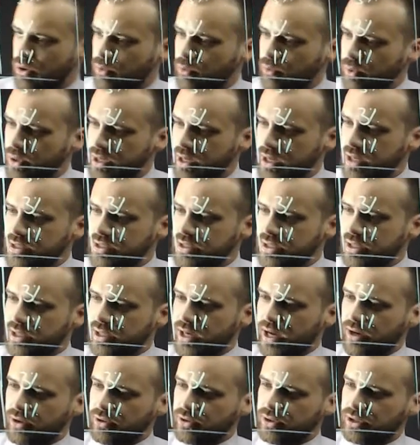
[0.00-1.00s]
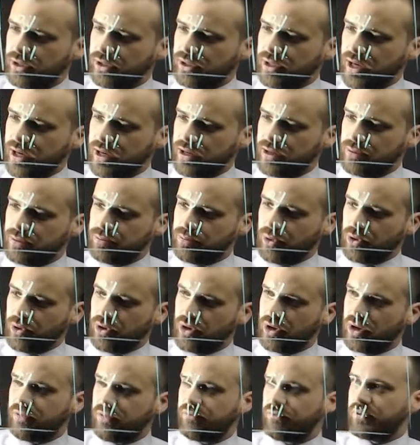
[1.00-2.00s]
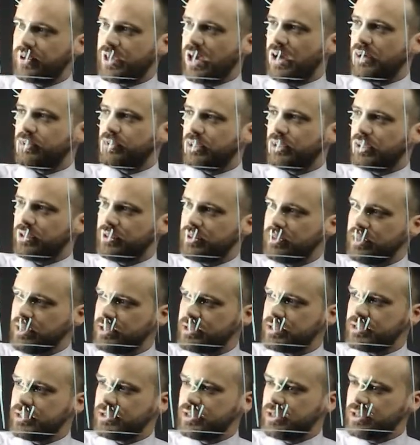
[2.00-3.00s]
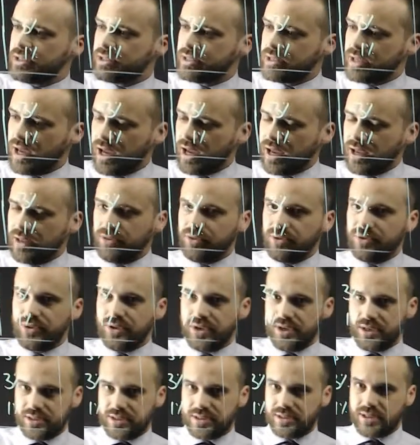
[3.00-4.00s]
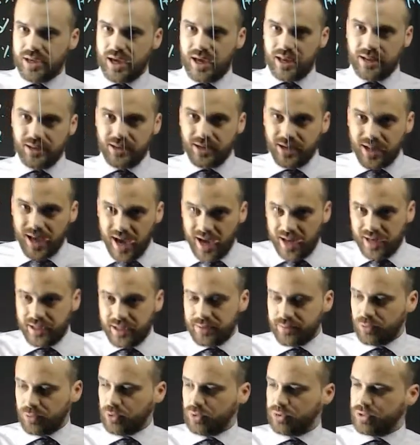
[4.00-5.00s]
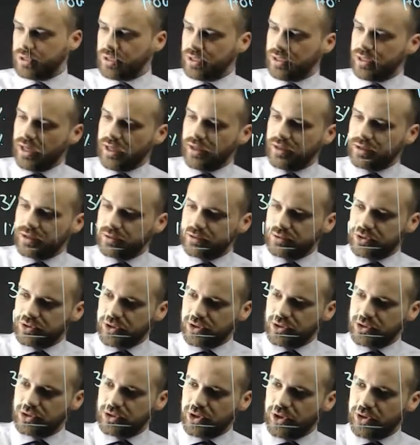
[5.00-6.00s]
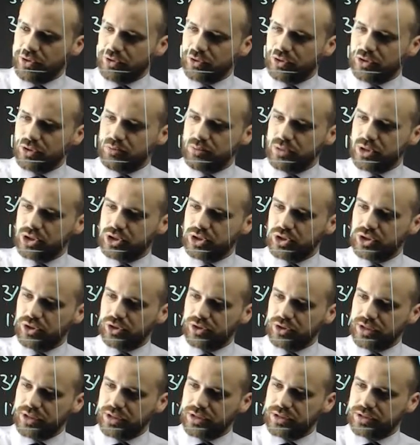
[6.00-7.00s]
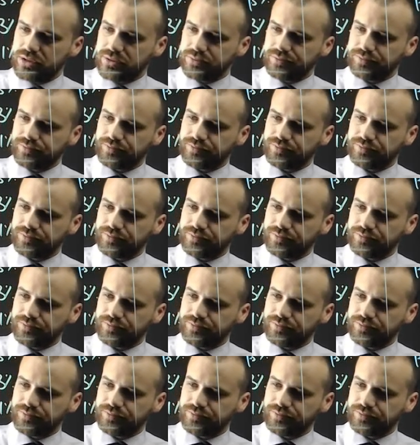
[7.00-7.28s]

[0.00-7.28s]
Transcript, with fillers: we need to calculate it by calculating this, this, and this, and then adding them all together. So the total commission on this